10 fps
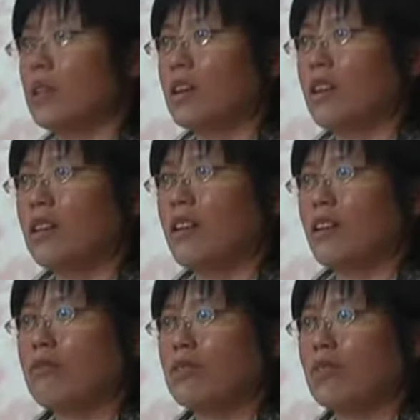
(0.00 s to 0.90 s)
I don't know where the
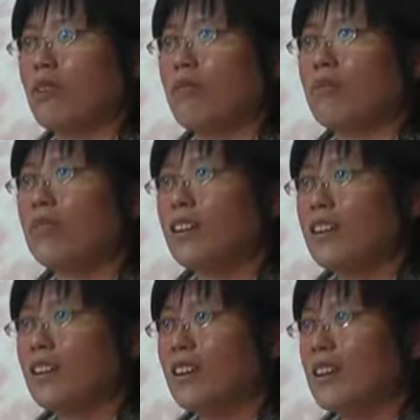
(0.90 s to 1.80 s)
other half has
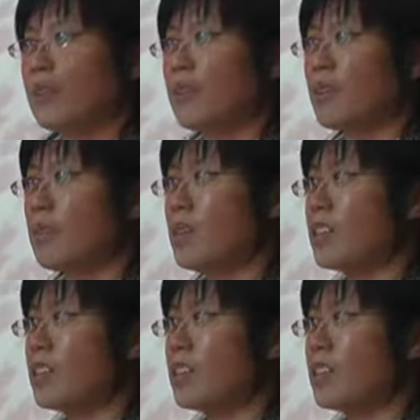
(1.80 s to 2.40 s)
gone.